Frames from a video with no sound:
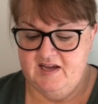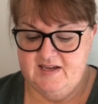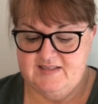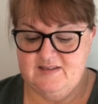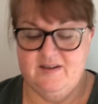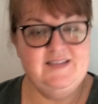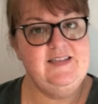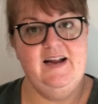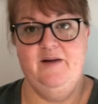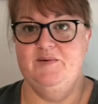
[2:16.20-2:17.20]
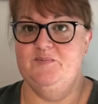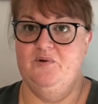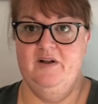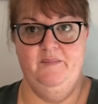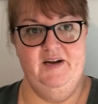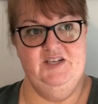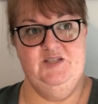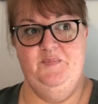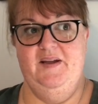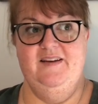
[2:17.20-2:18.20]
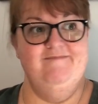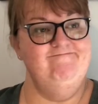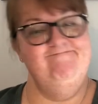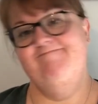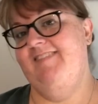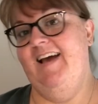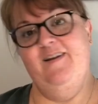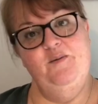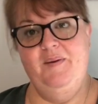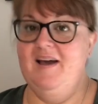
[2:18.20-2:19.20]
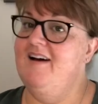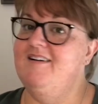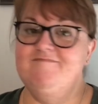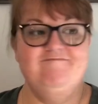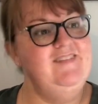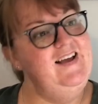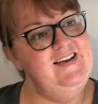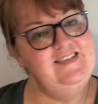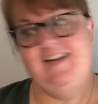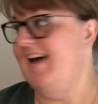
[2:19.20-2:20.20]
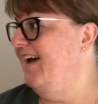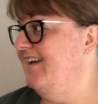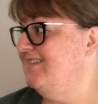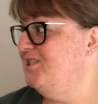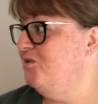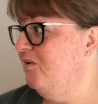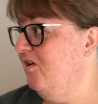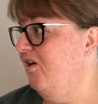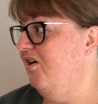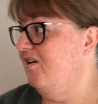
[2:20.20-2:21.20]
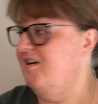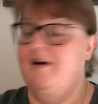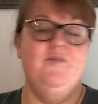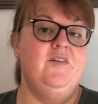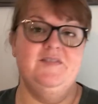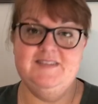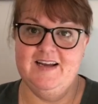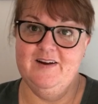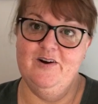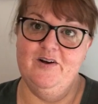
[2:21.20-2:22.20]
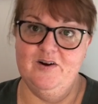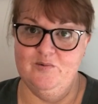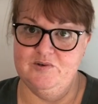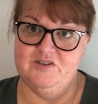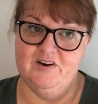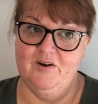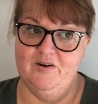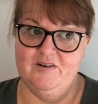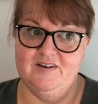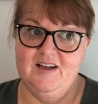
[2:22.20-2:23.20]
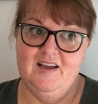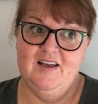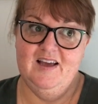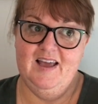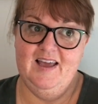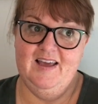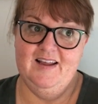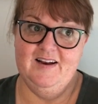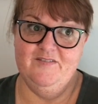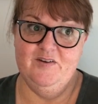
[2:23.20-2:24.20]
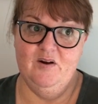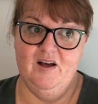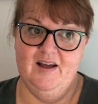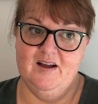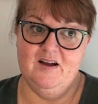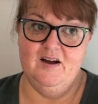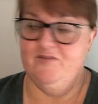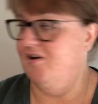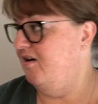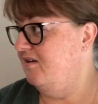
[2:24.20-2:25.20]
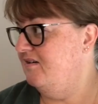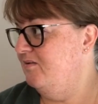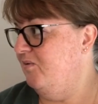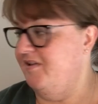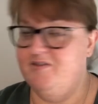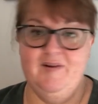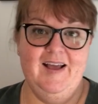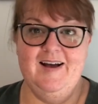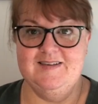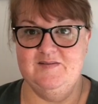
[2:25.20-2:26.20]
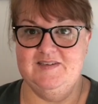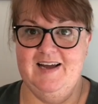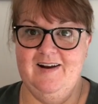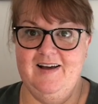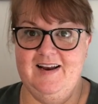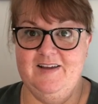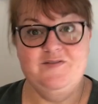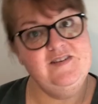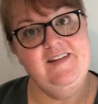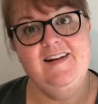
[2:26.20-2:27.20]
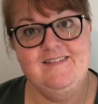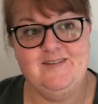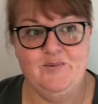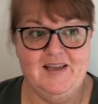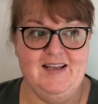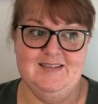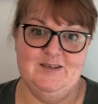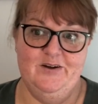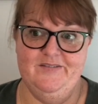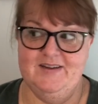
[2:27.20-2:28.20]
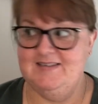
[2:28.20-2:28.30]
So yesterday was pretty much spent out and about, and today it's 2 o'clock. I've got the second load of laundry on, and I feel like I've got 3 hours of daylight left, and then the weekend's over.